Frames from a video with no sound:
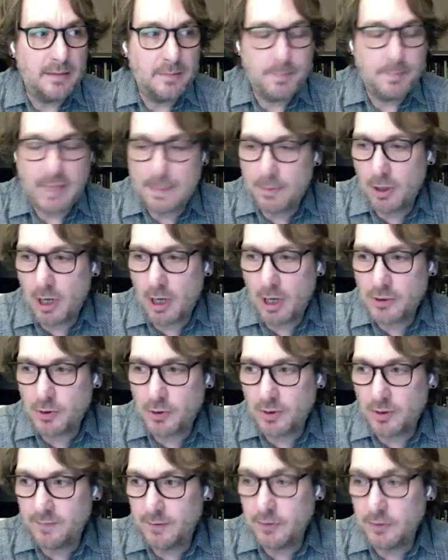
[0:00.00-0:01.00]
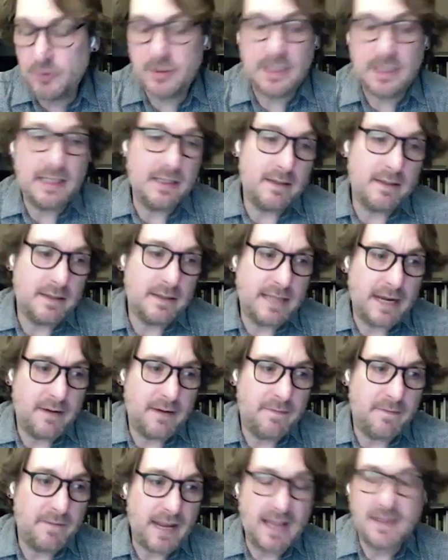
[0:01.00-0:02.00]
People are sort of losing their
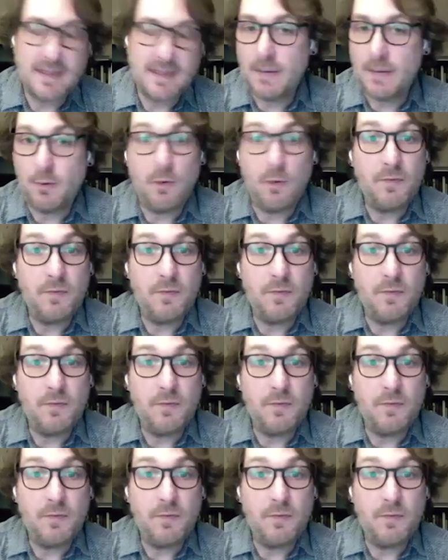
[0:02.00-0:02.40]
faith that we'll